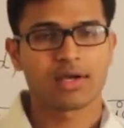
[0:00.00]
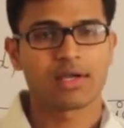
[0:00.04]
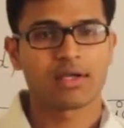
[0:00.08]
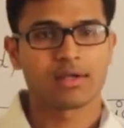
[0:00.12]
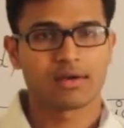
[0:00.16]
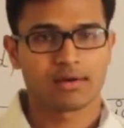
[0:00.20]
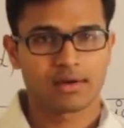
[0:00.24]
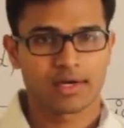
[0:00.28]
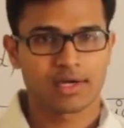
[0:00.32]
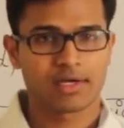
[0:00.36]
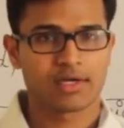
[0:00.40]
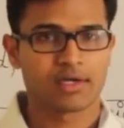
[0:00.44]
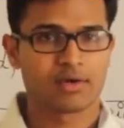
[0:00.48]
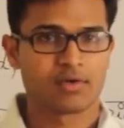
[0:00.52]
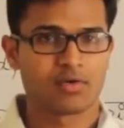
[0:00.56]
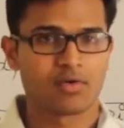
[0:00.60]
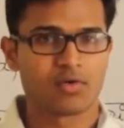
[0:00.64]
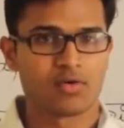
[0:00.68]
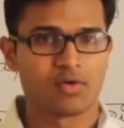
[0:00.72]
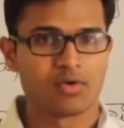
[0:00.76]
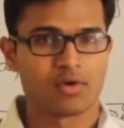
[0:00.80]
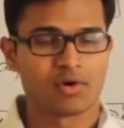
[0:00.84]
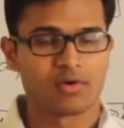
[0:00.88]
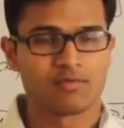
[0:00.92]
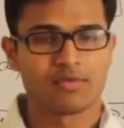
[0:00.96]
write a
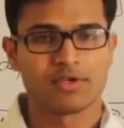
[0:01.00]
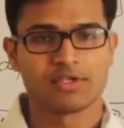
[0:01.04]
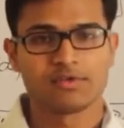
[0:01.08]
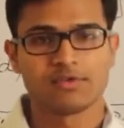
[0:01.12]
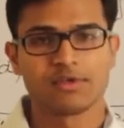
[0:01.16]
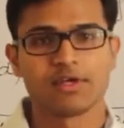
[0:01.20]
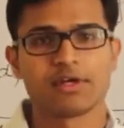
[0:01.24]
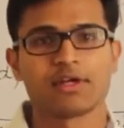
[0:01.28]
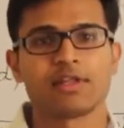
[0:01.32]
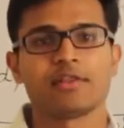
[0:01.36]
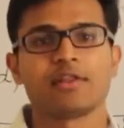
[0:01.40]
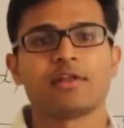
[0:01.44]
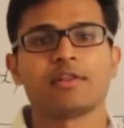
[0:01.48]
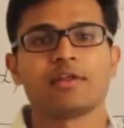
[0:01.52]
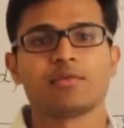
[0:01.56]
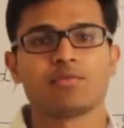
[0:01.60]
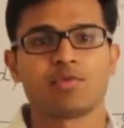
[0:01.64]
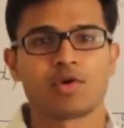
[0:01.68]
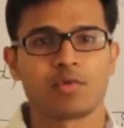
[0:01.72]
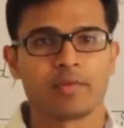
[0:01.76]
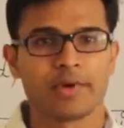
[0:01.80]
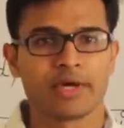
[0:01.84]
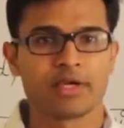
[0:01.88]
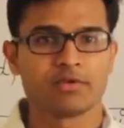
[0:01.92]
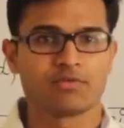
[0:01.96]
code which will run on a
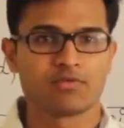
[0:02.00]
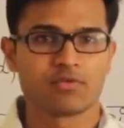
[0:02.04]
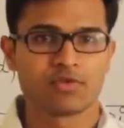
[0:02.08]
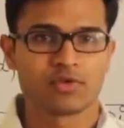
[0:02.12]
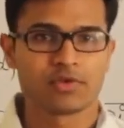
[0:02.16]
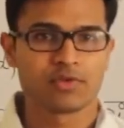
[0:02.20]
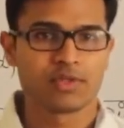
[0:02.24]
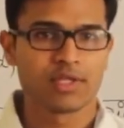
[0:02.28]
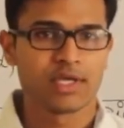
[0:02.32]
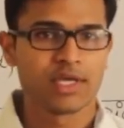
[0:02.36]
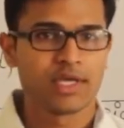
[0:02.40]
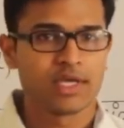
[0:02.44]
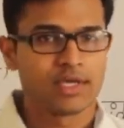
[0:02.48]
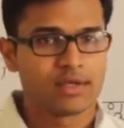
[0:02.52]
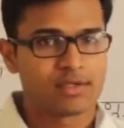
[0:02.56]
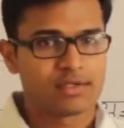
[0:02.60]
mobile phone,